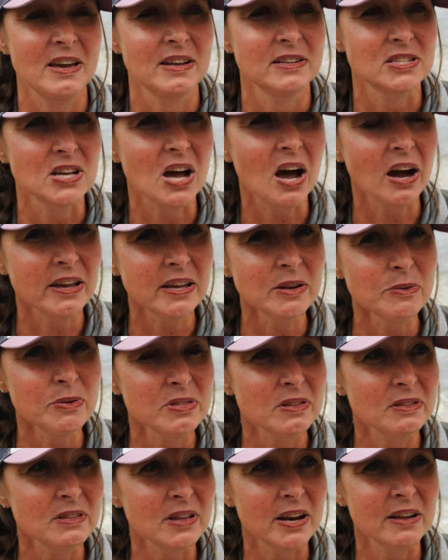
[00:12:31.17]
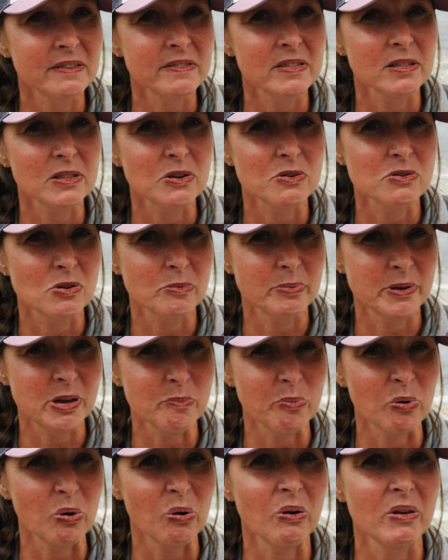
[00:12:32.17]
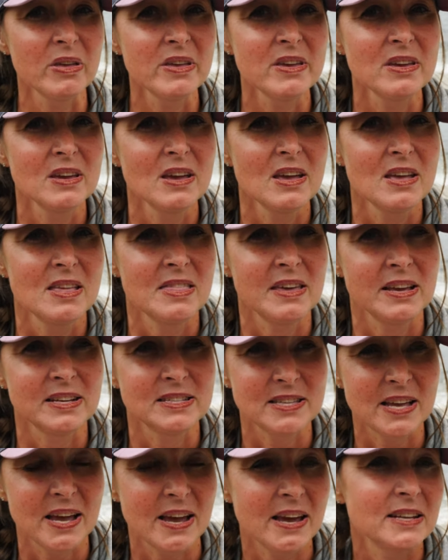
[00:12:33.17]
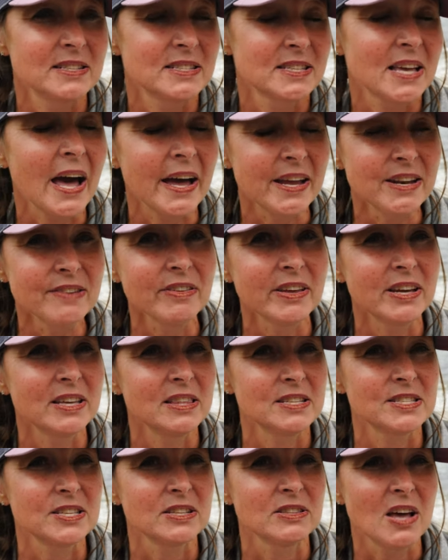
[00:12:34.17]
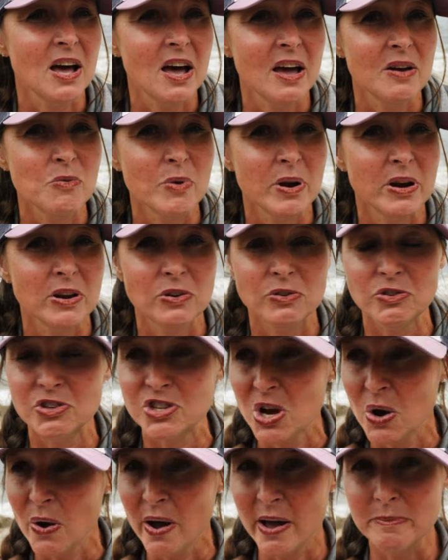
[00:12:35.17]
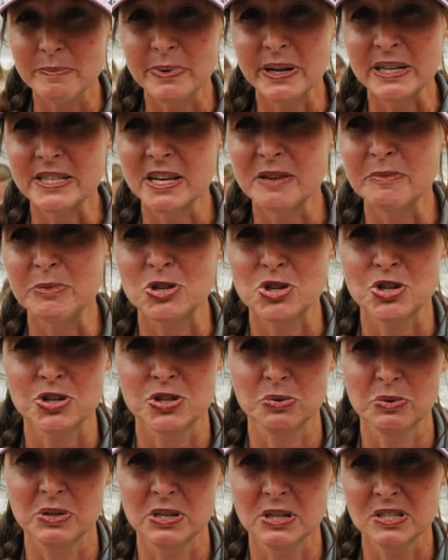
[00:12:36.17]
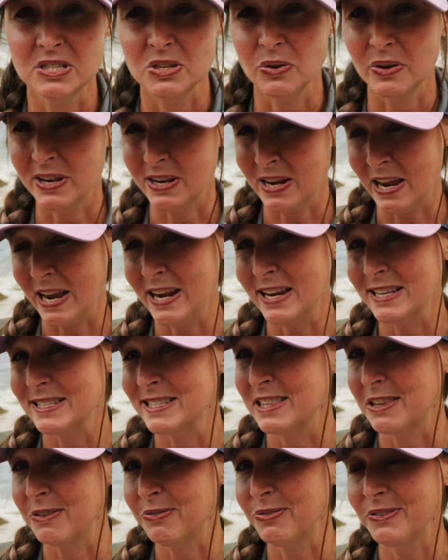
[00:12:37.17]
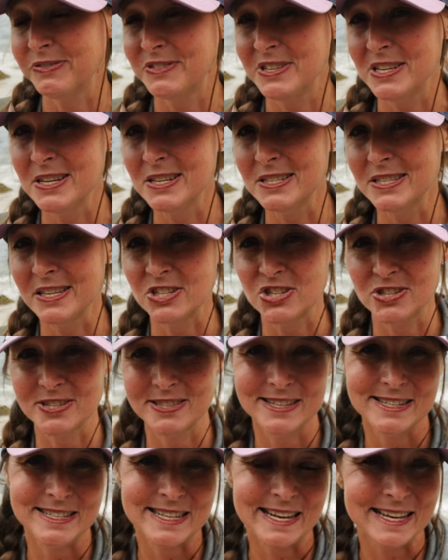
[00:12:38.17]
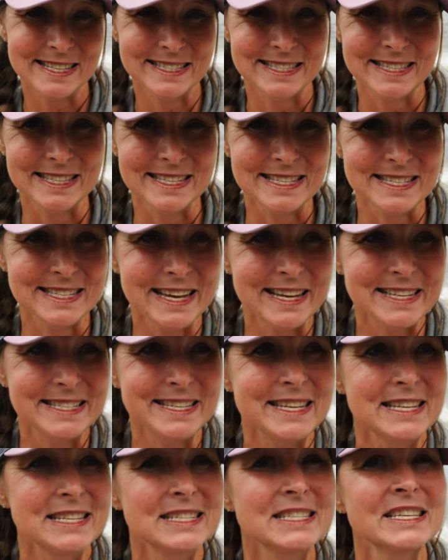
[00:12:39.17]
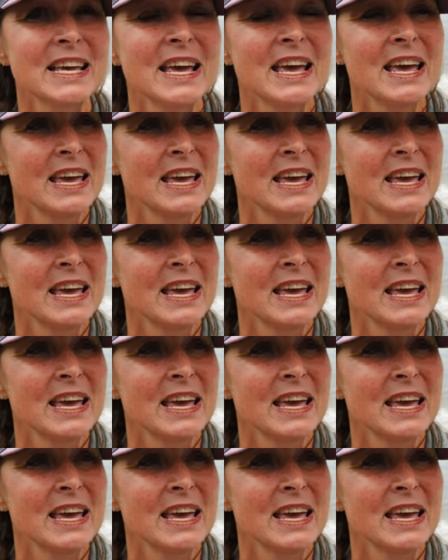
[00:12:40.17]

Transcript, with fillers: And talking with a lot of the local people, they say it's kind of like this a lot where you don't have big temperature swings. So at night it's in the 50s, during the day it's in the 60s.